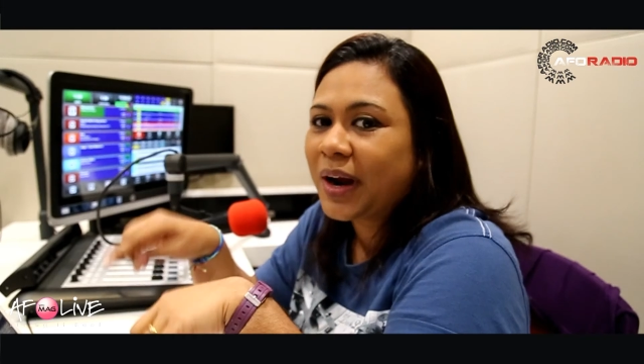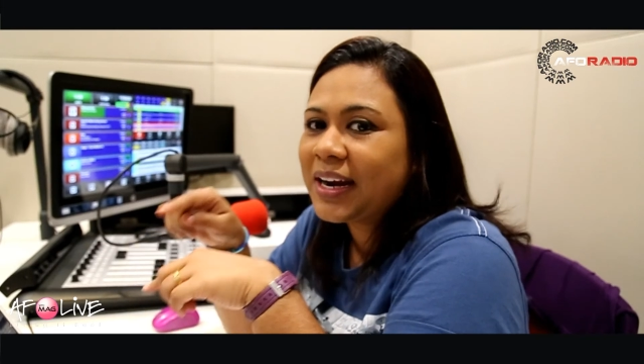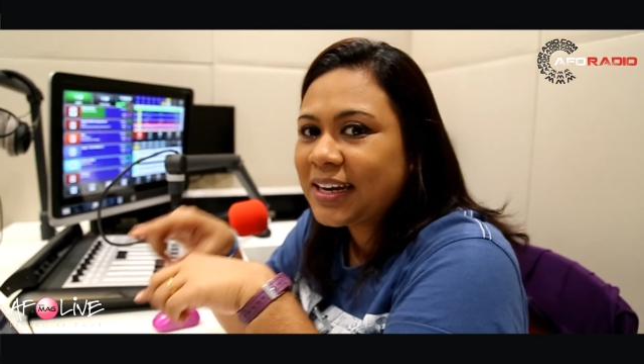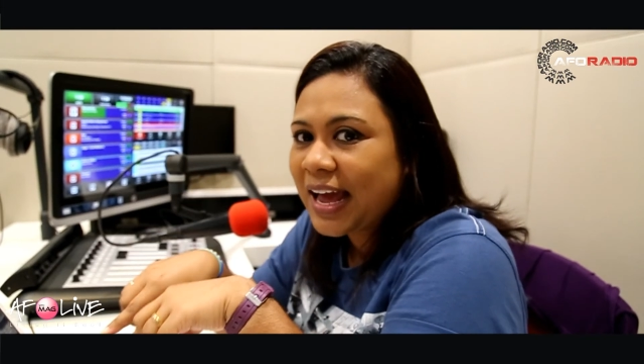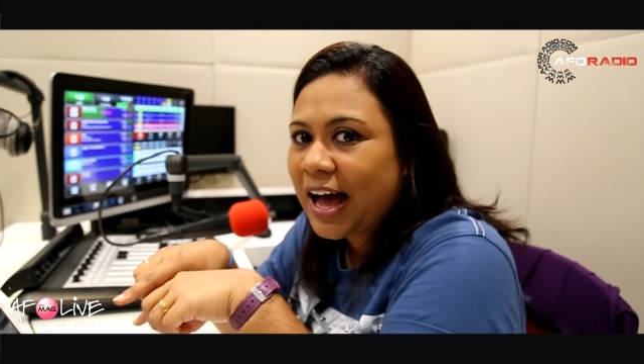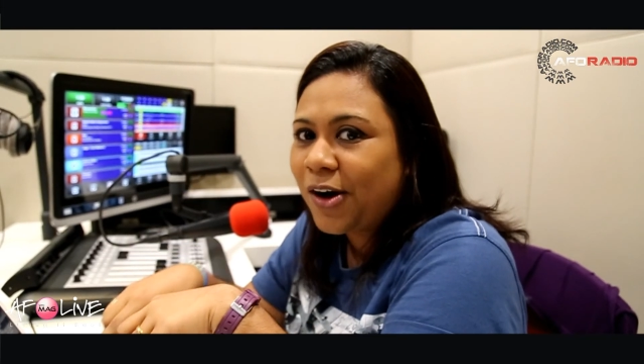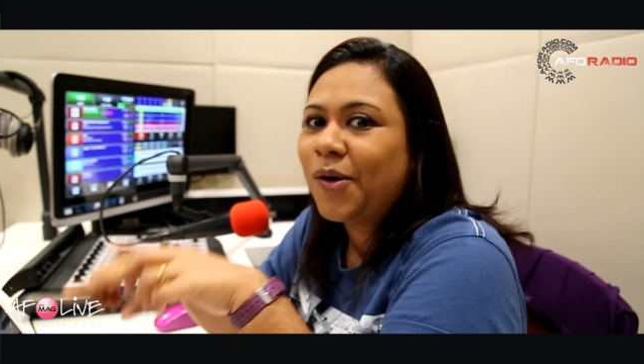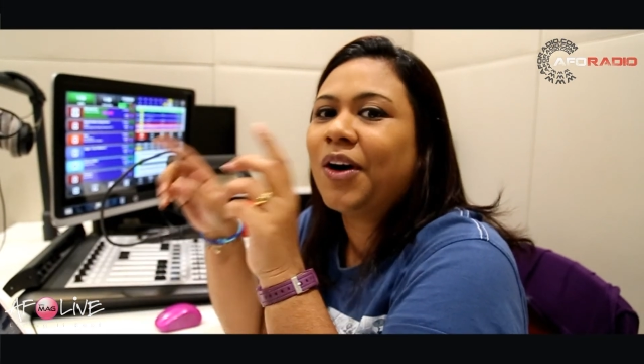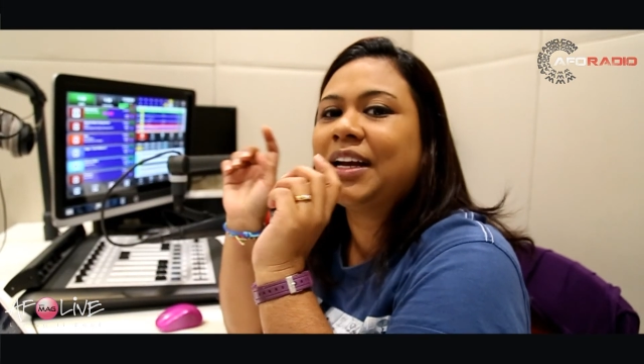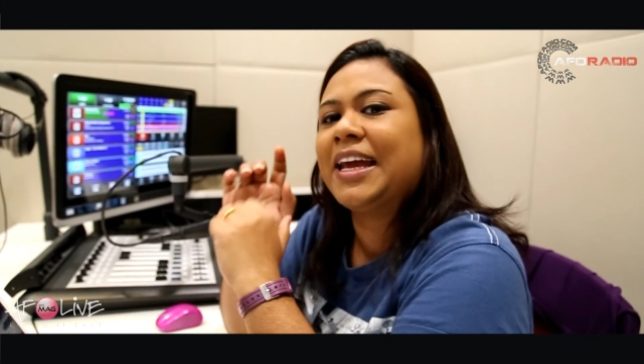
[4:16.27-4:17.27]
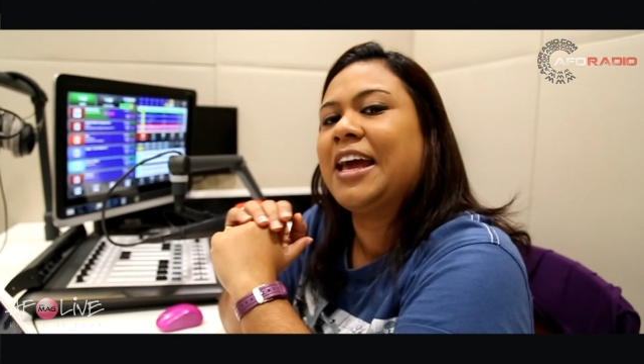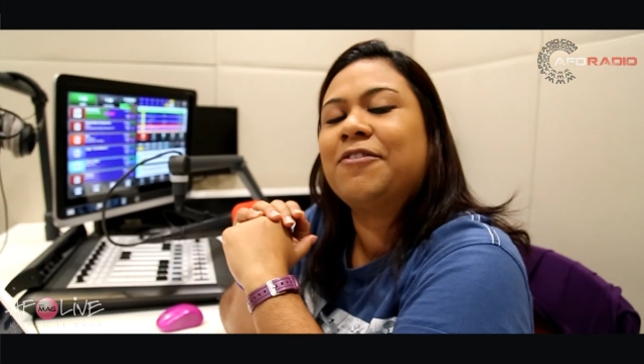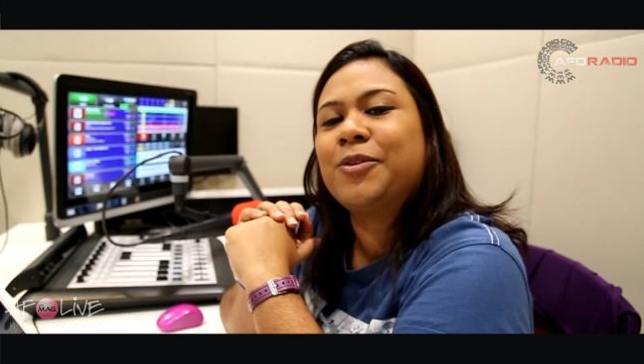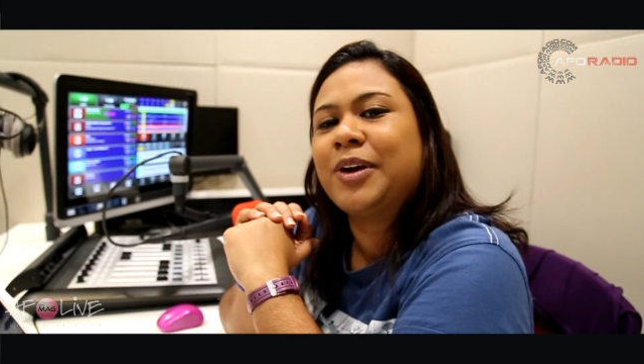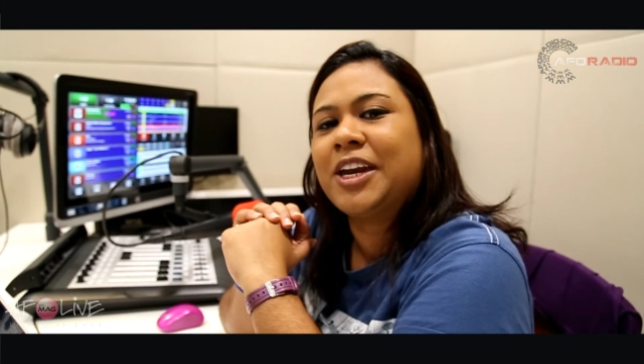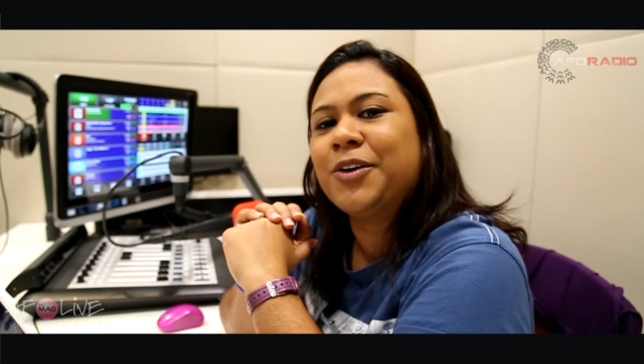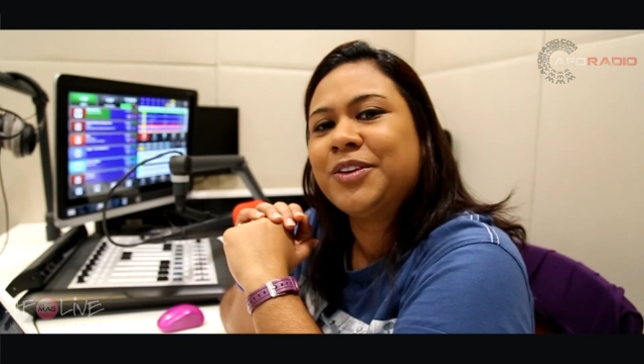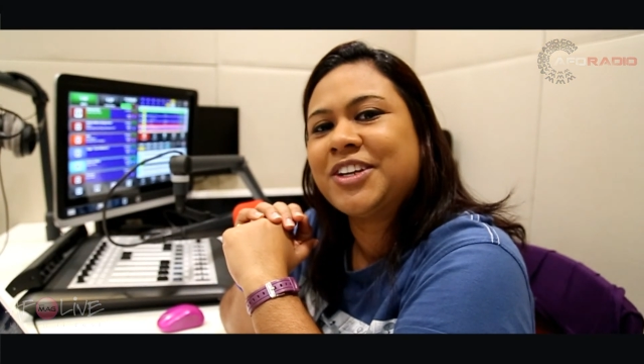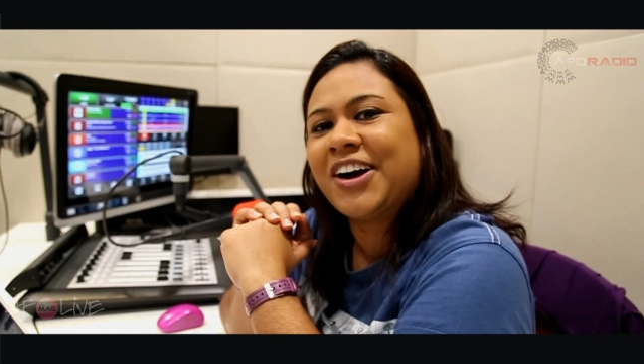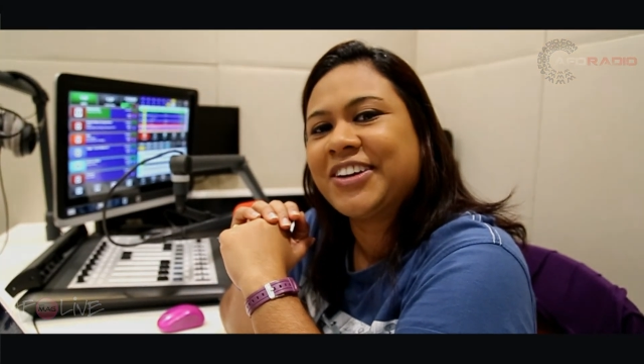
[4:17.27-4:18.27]
right now on
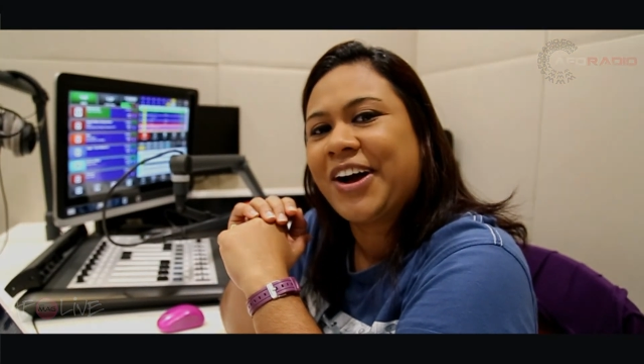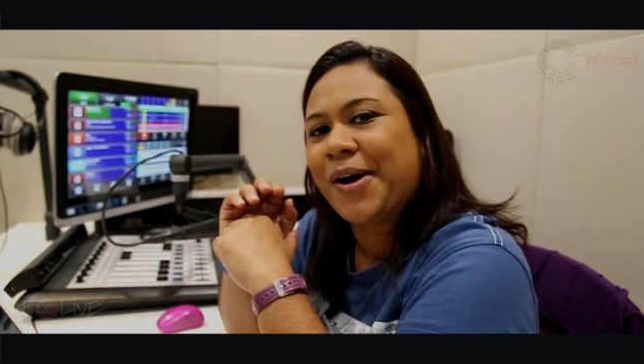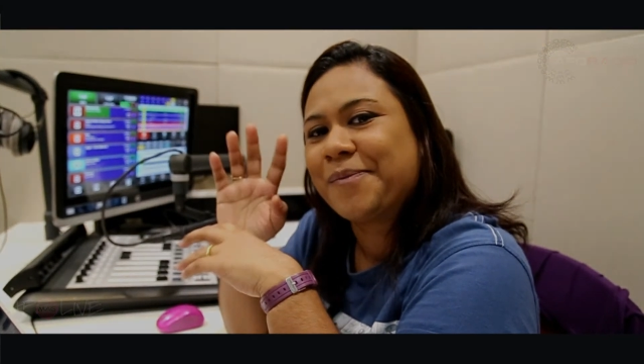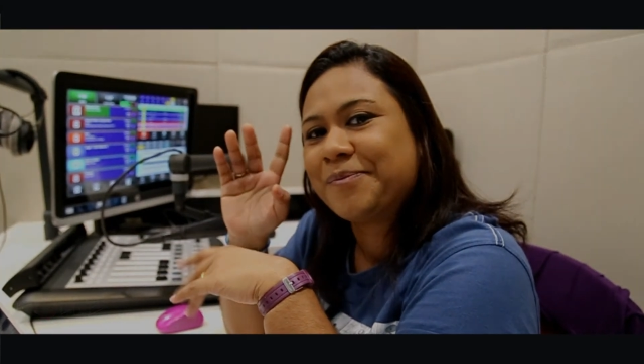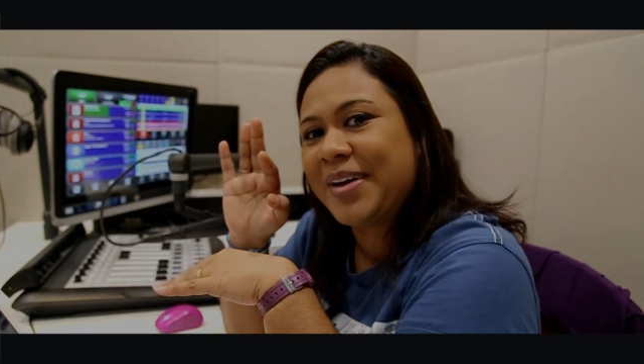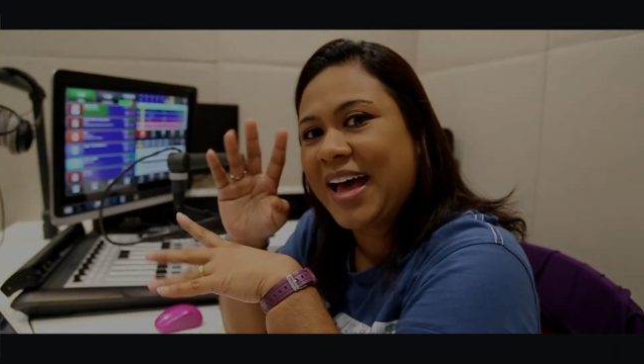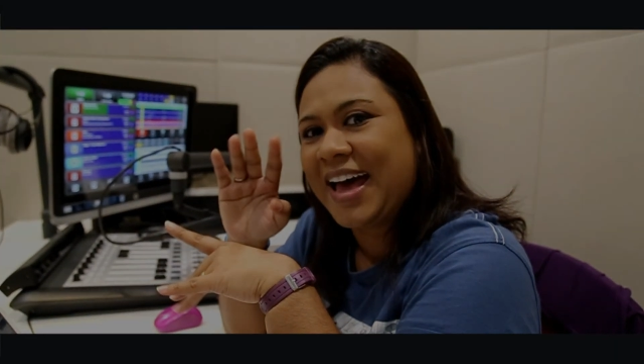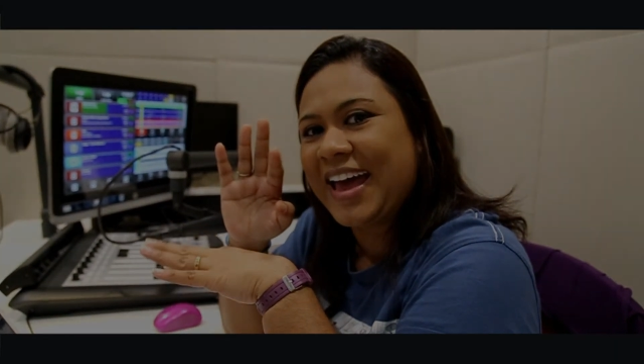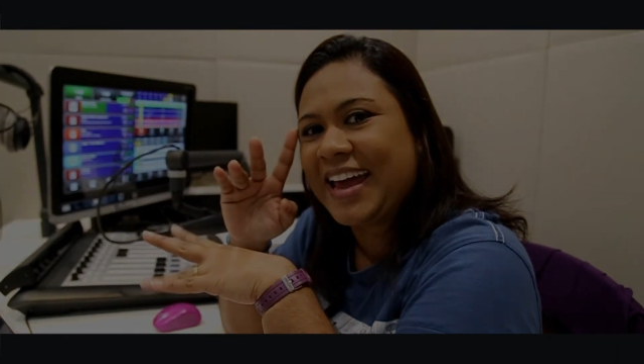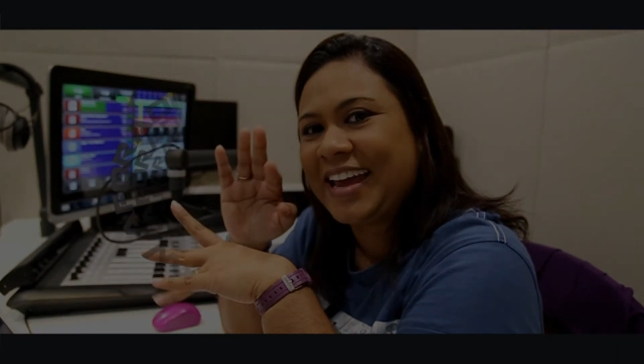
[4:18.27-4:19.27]
AFOradio.com. Bye!